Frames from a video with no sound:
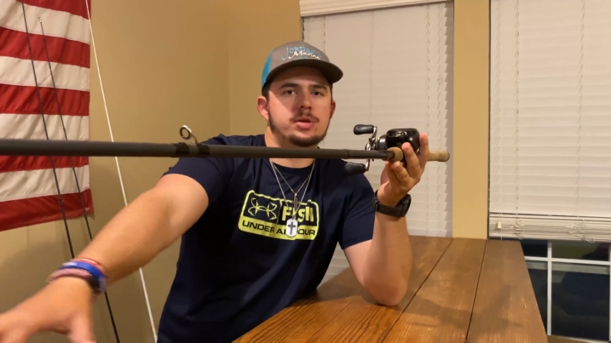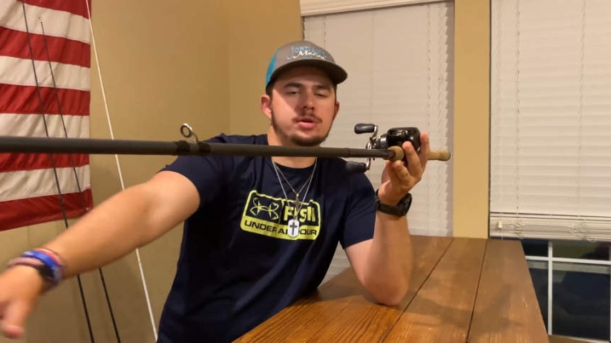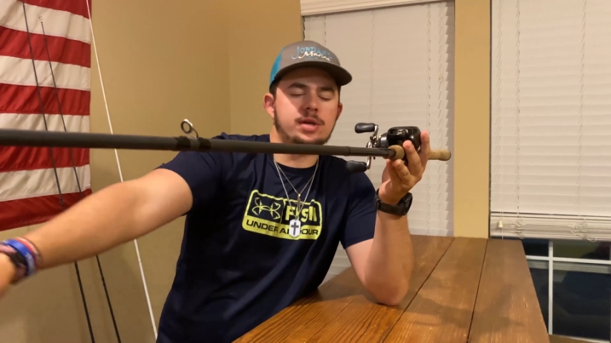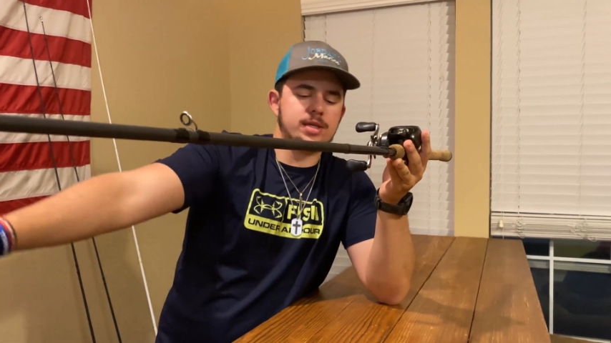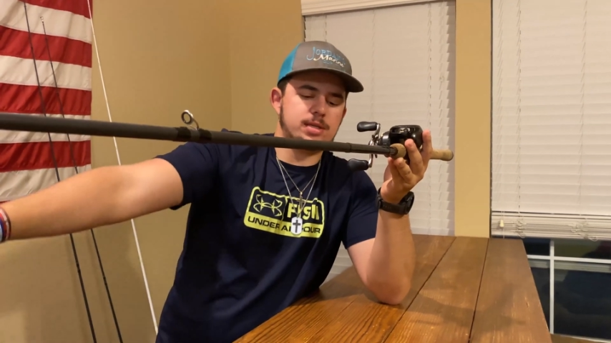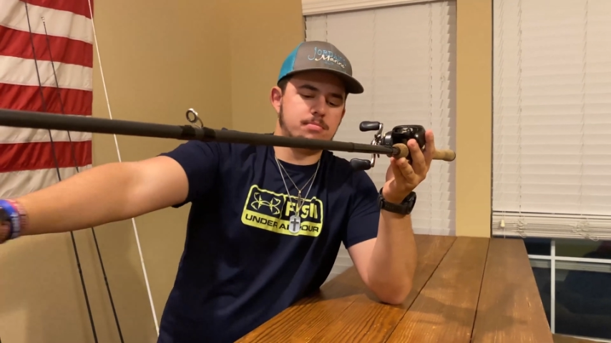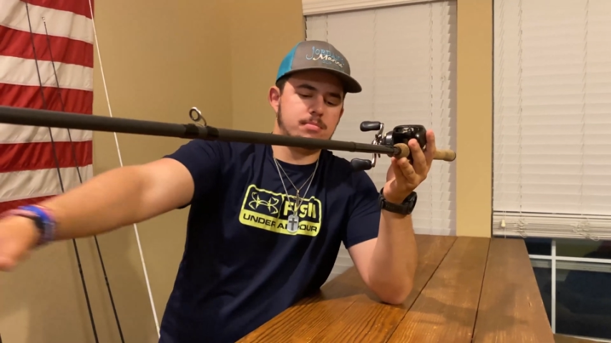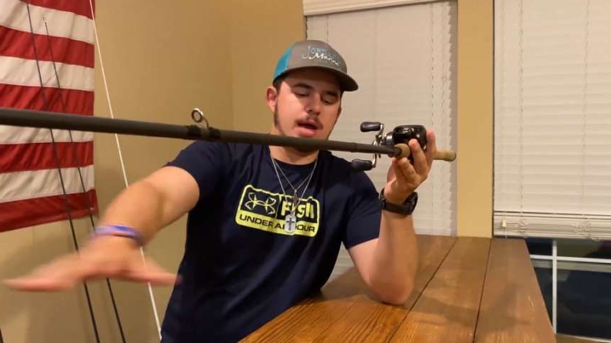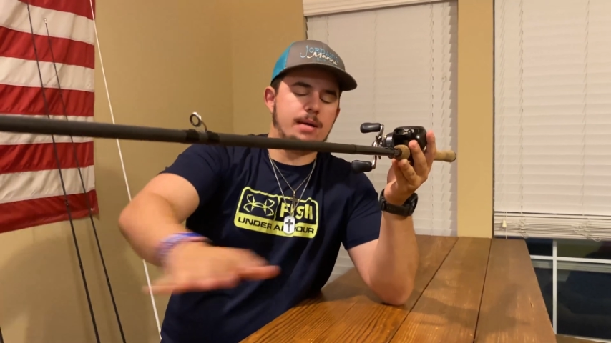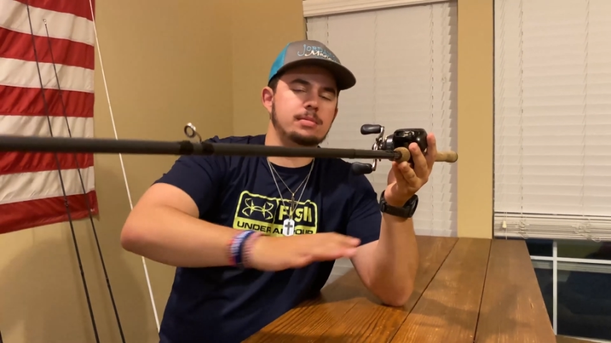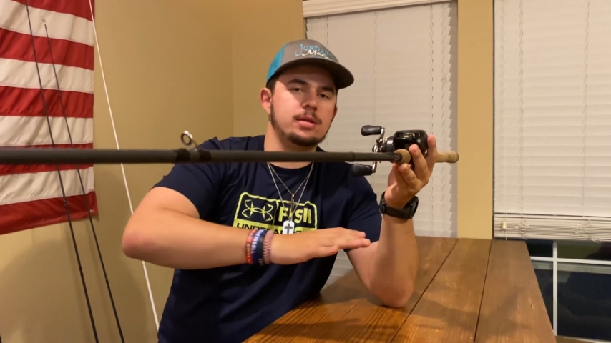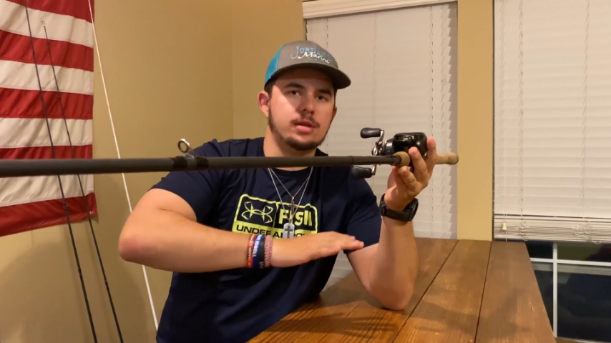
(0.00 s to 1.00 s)
You get to
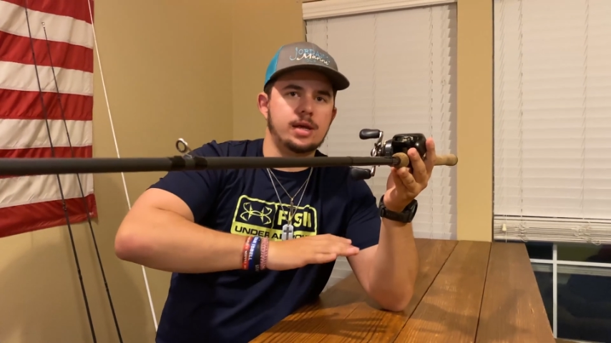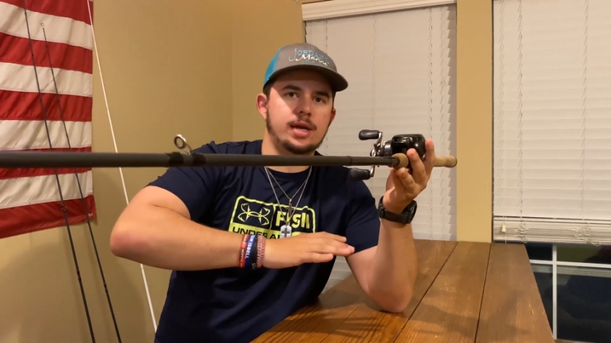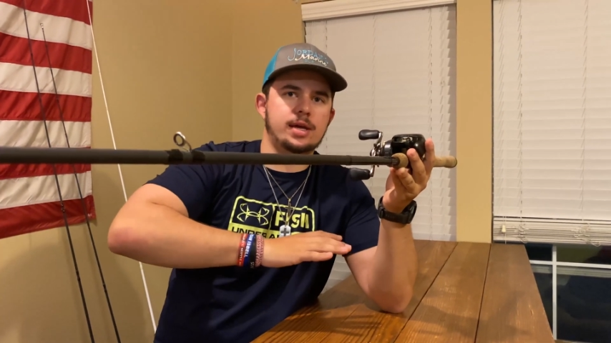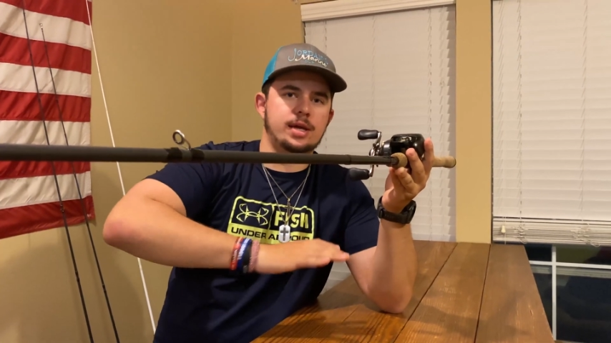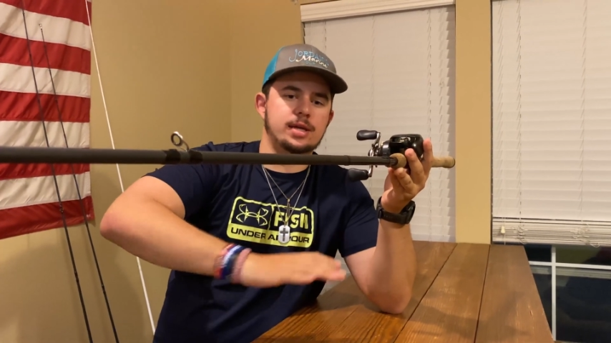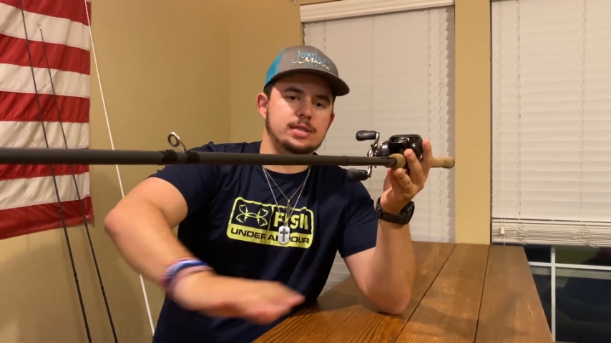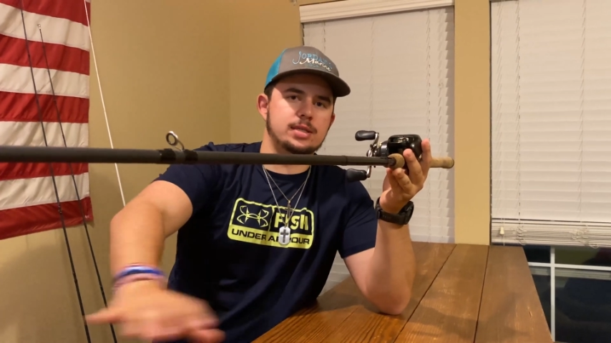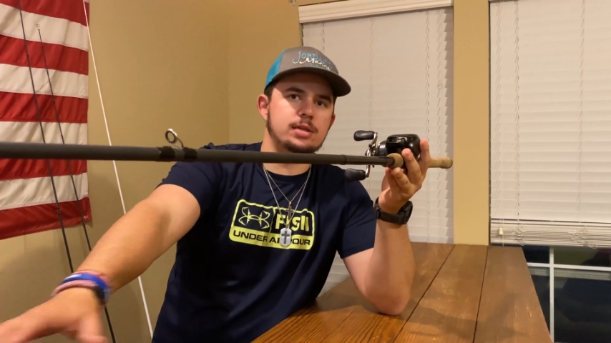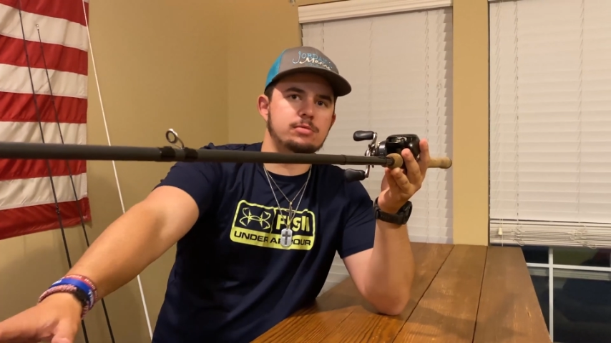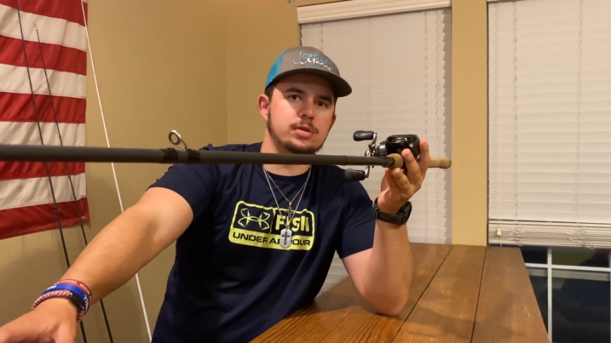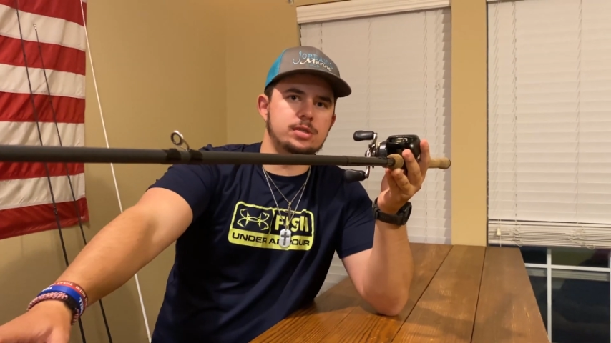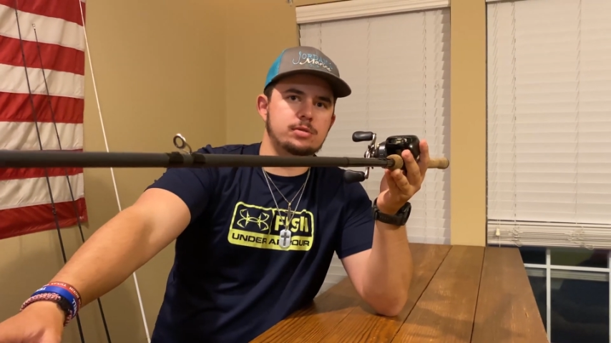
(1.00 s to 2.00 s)
map the lake and see
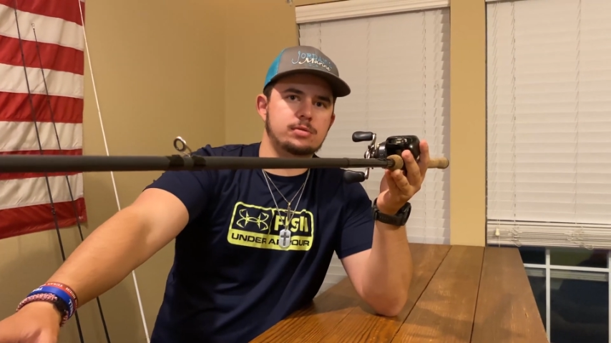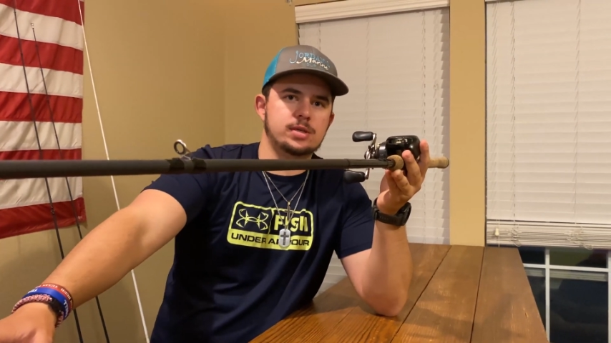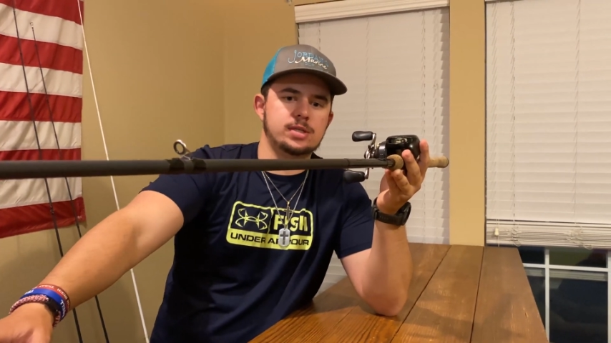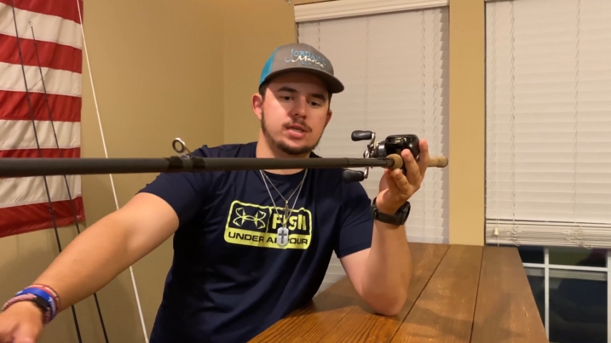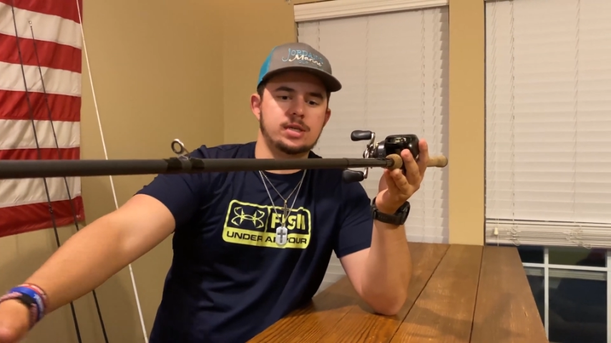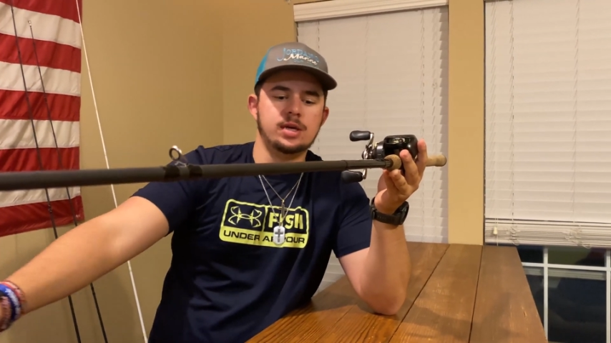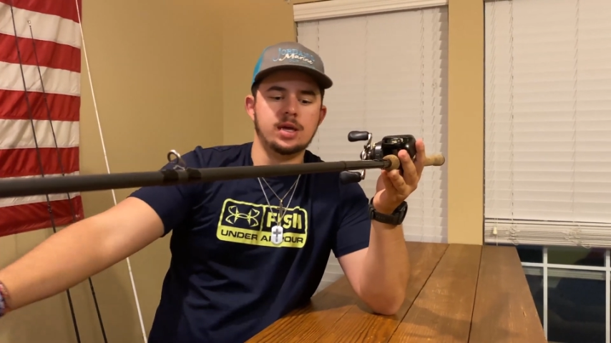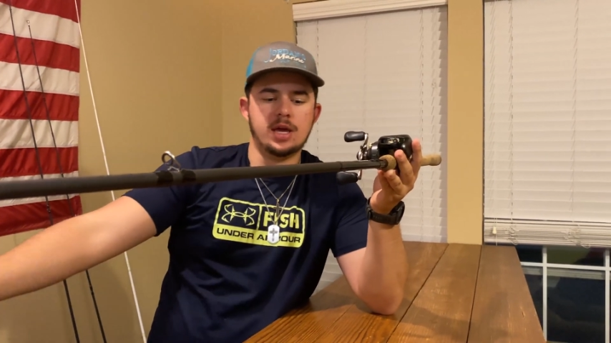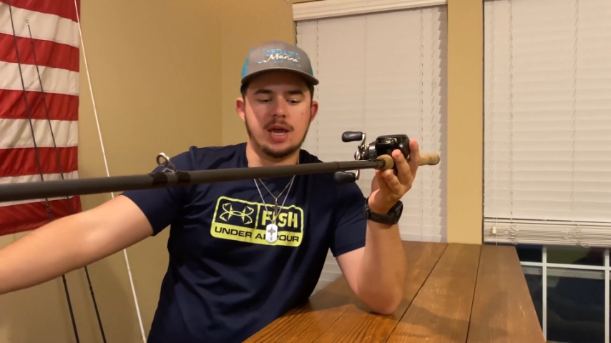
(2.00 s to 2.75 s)
what you want to see.